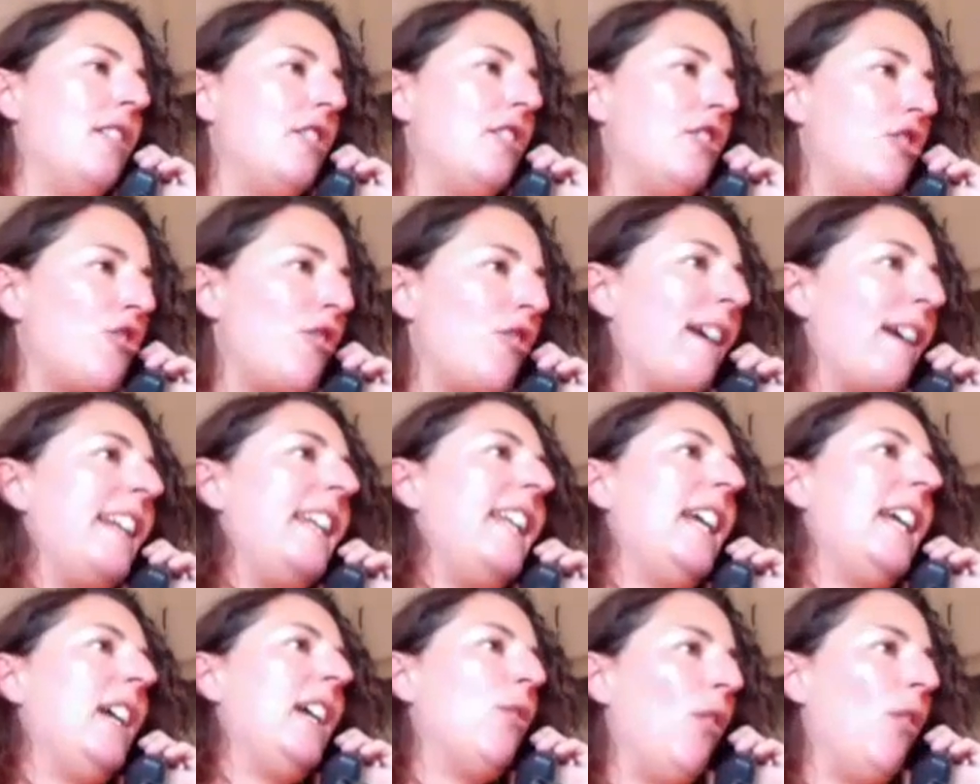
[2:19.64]

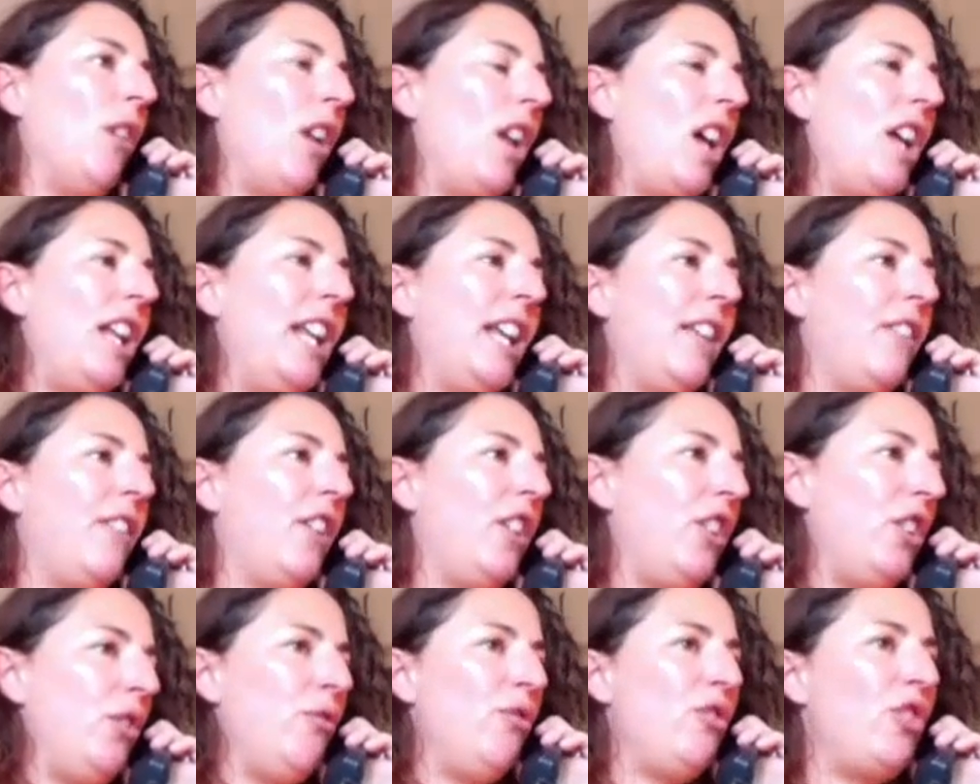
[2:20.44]
training or learning
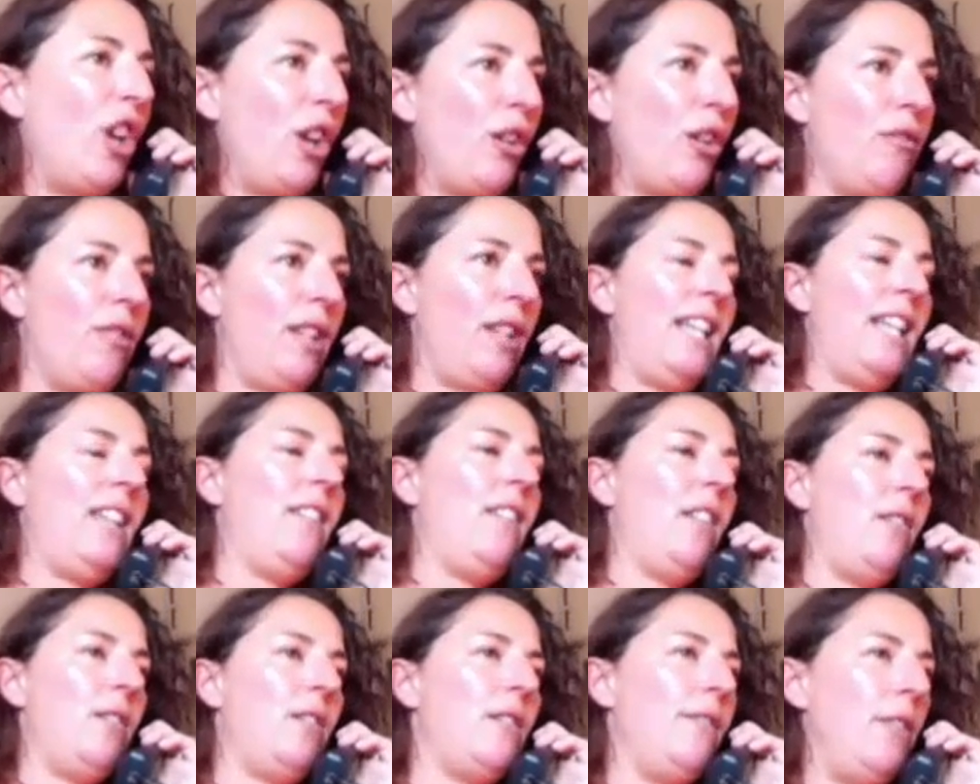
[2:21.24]
that you don't
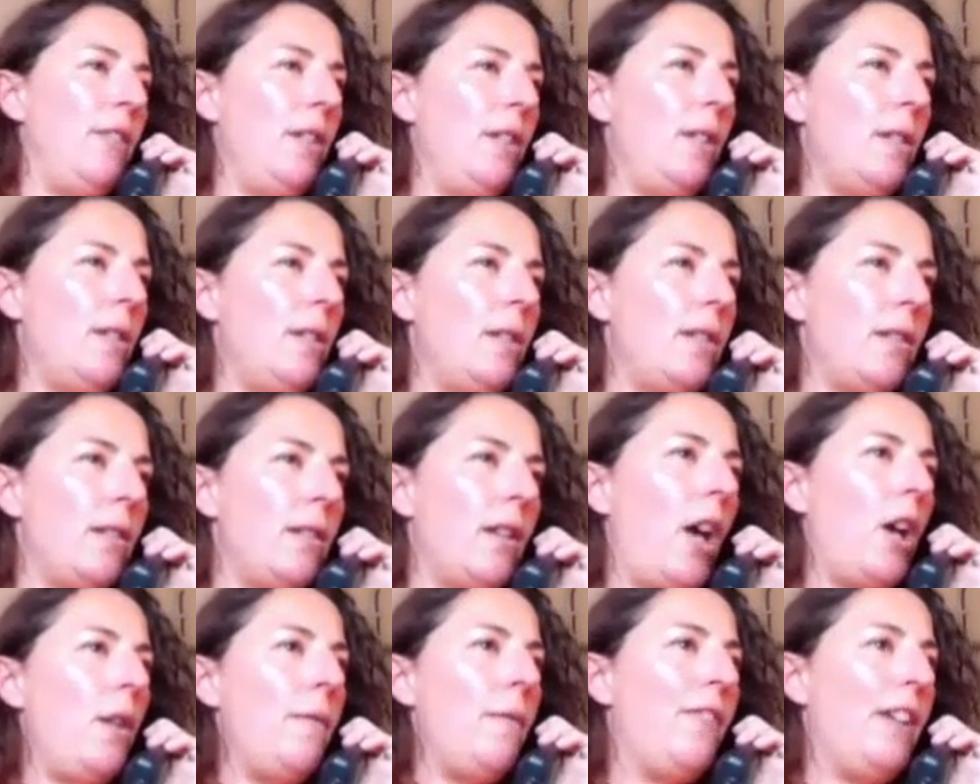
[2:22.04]
eat those foods,
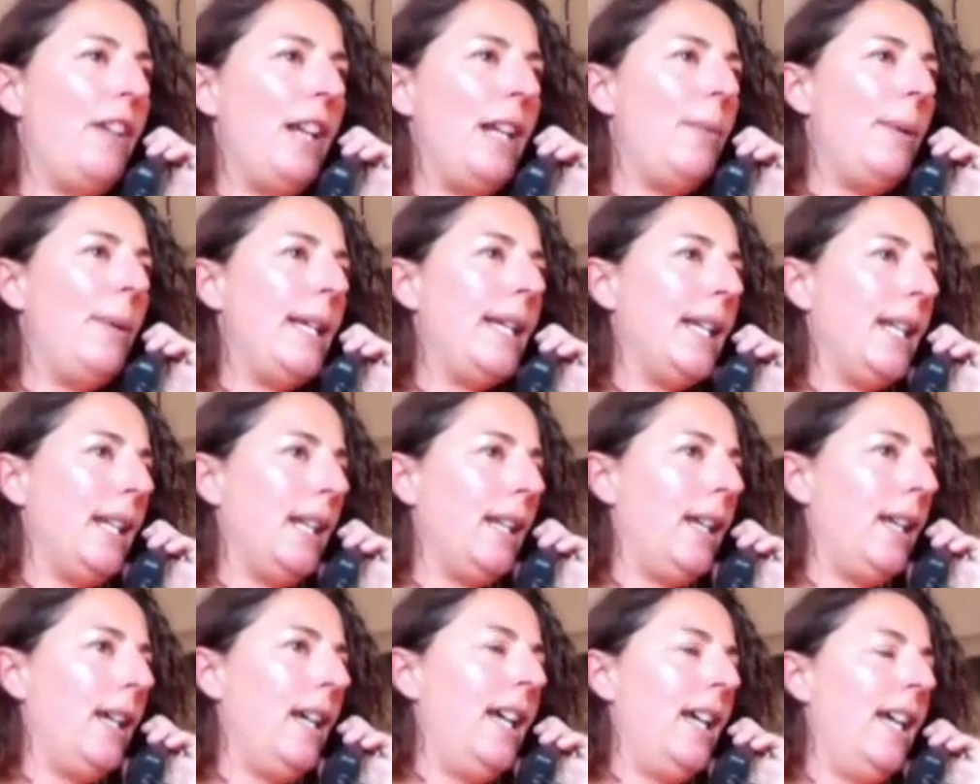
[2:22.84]
hopefully we
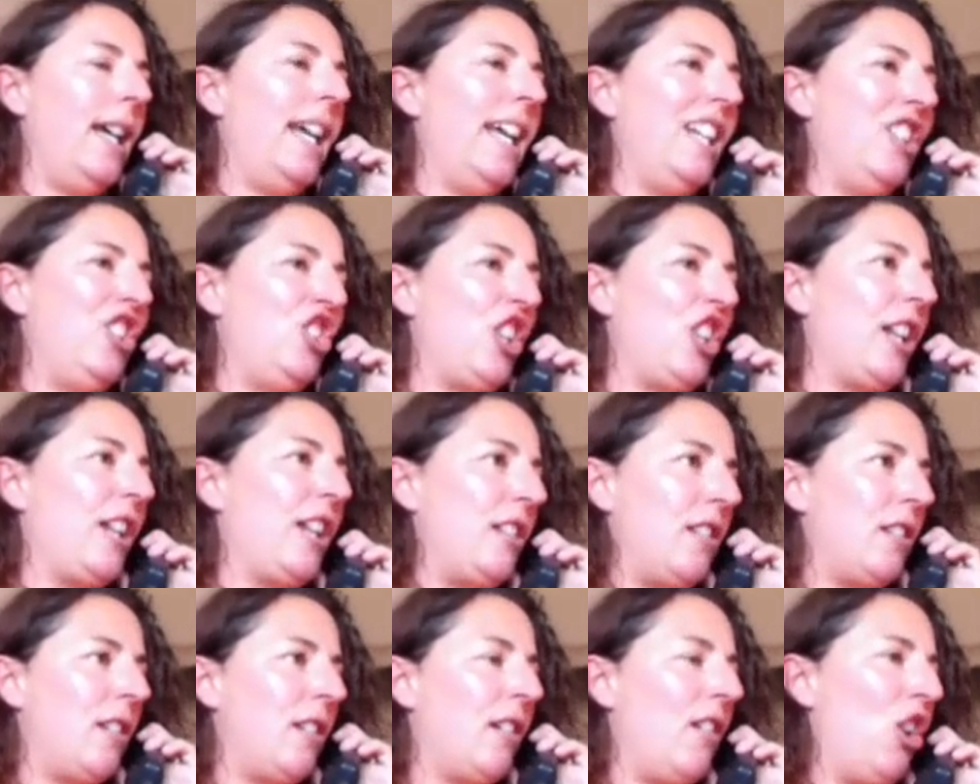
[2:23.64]
can
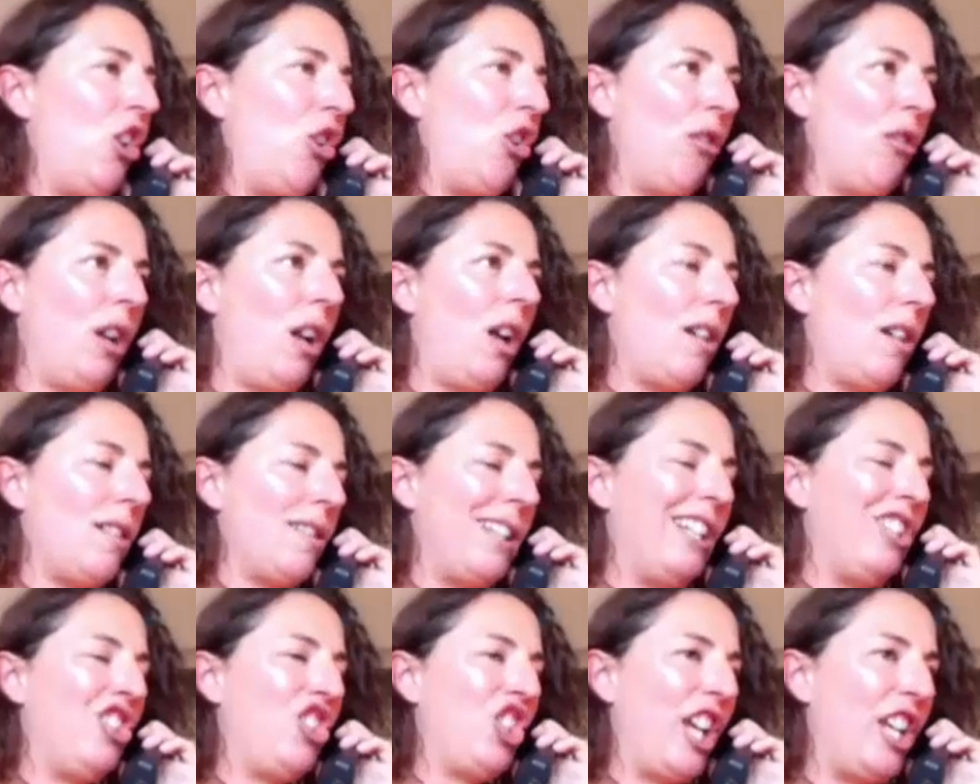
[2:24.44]
engender
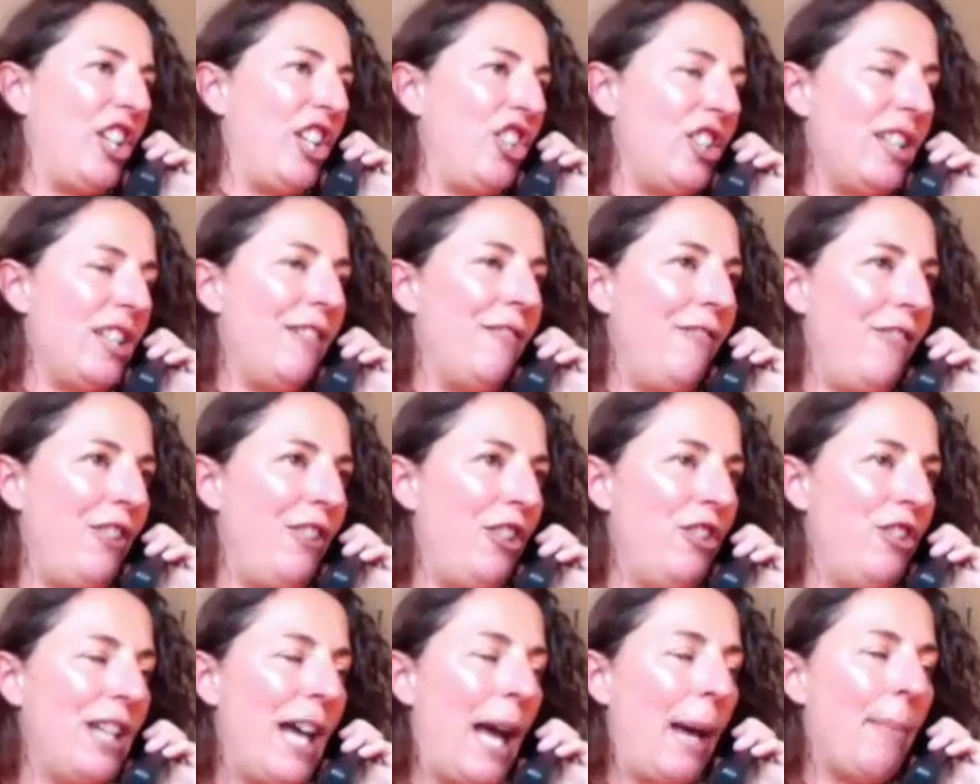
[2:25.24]
long-lasting changes in
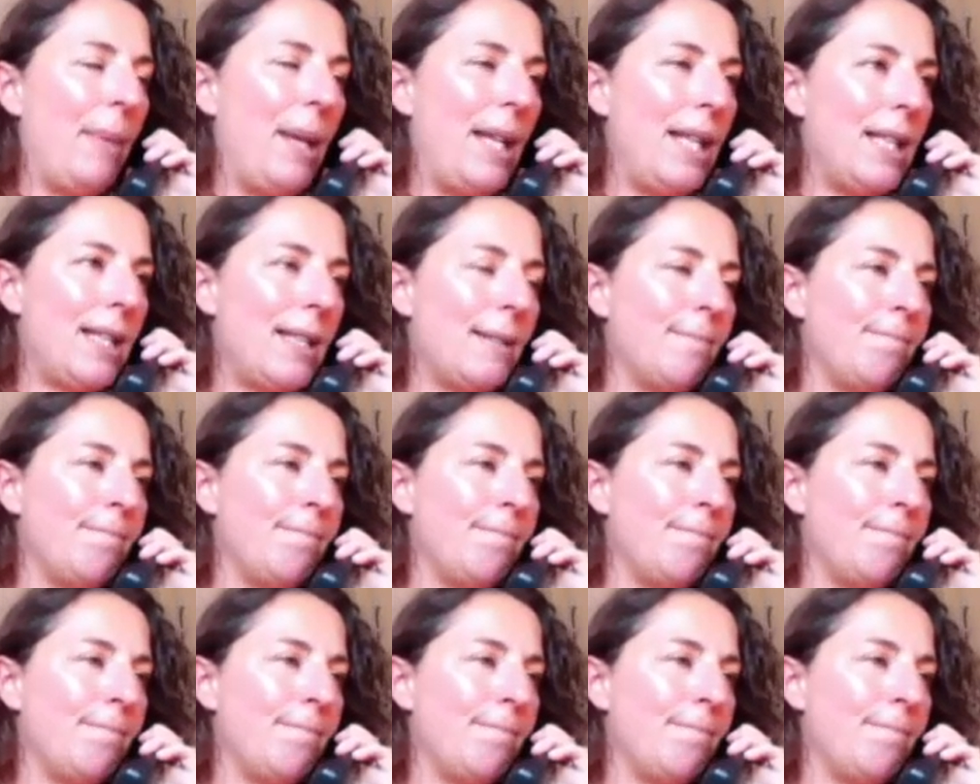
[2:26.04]
food habits.